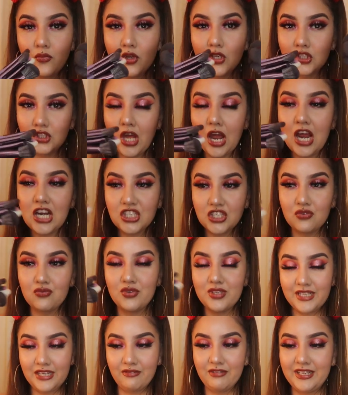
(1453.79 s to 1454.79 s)
So I actually
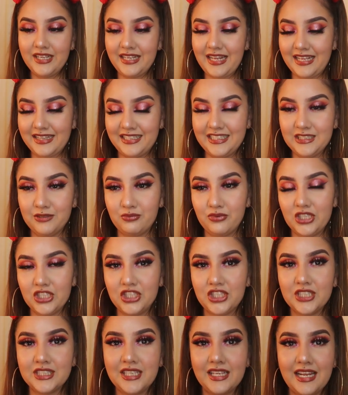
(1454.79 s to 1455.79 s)
really, really like these
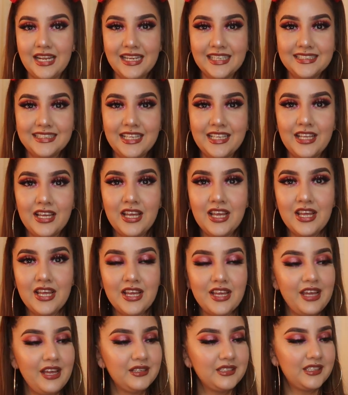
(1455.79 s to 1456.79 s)
brushes. And like I said,
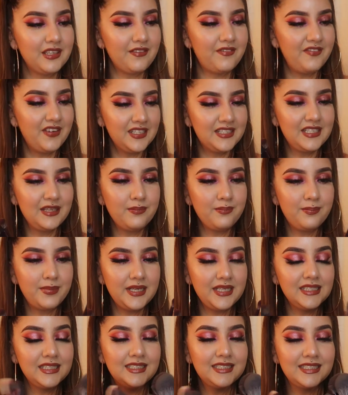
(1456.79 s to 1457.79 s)
it was the 15
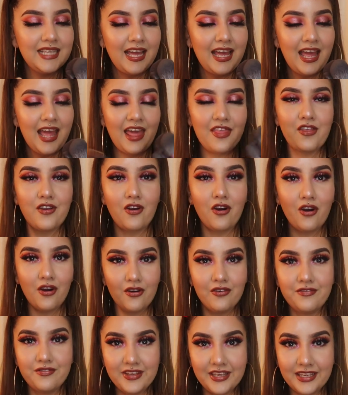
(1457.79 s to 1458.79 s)
piece set and they're
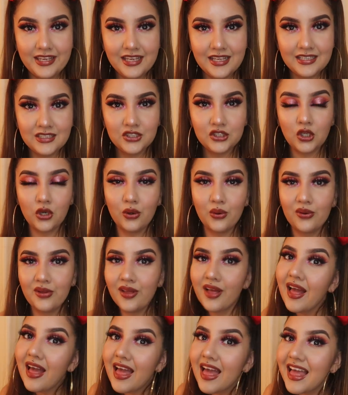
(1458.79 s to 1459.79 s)
all vegan, so
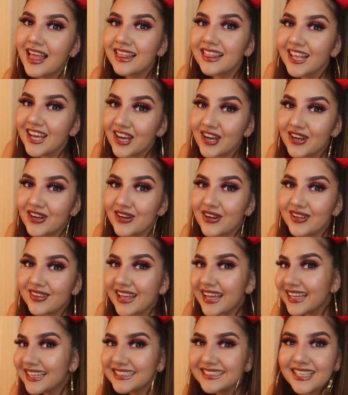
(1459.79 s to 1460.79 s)
hello,
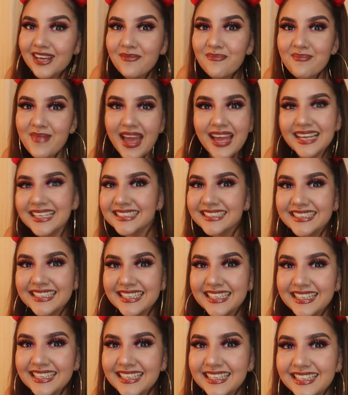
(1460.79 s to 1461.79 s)
that is
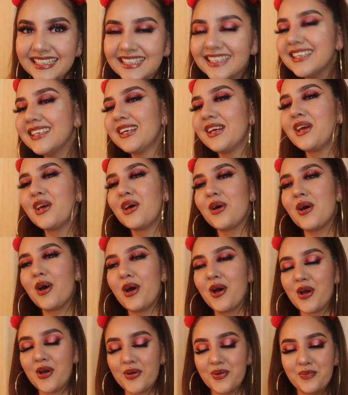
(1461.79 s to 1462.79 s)
amazing.
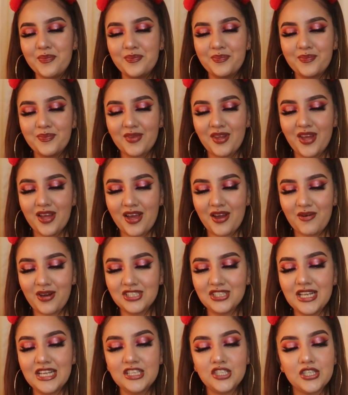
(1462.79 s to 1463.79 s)
I
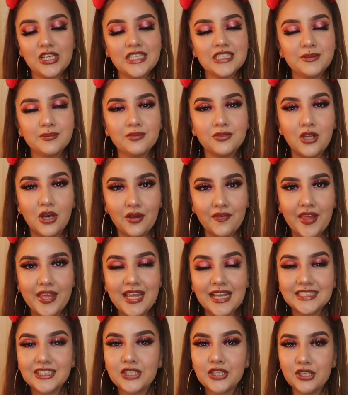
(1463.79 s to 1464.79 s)
wanted to let you guys know that
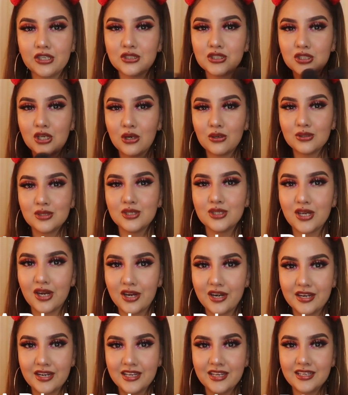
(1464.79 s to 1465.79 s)
you guys could use code
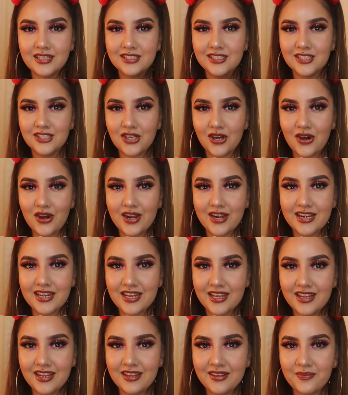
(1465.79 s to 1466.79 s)

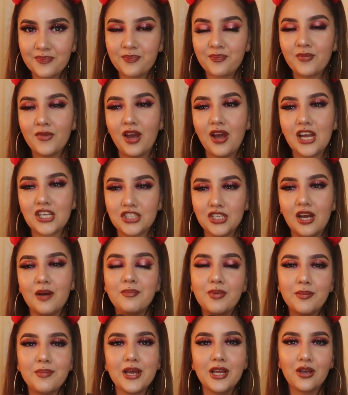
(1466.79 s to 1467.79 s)
Darla. Actually,
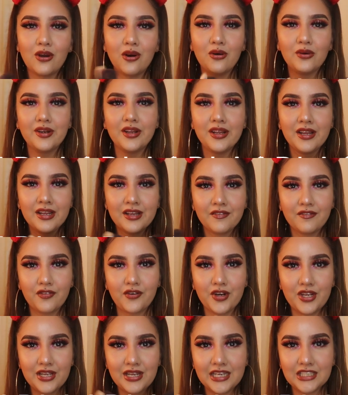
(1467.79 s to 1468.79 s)
I'll put my code
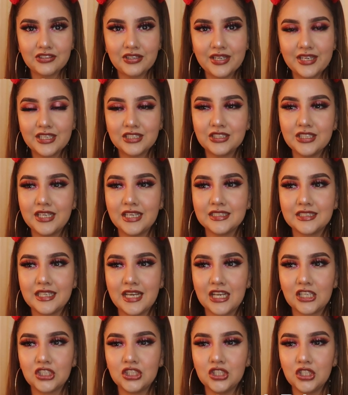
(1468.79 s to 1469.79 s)
for you guys right here so you guys
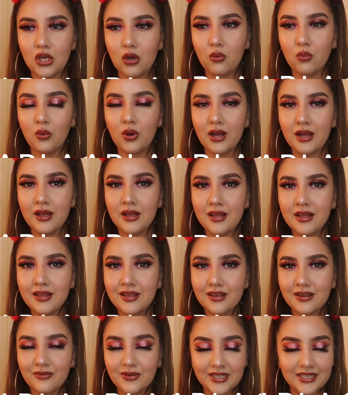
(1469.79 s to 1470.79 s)
can actually know what
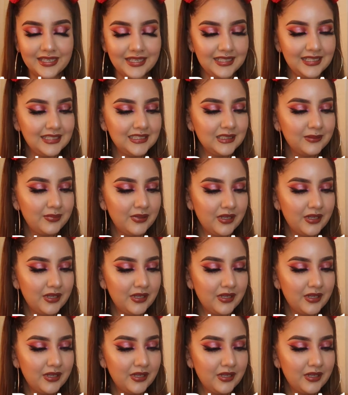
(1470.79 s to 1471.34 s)
it is.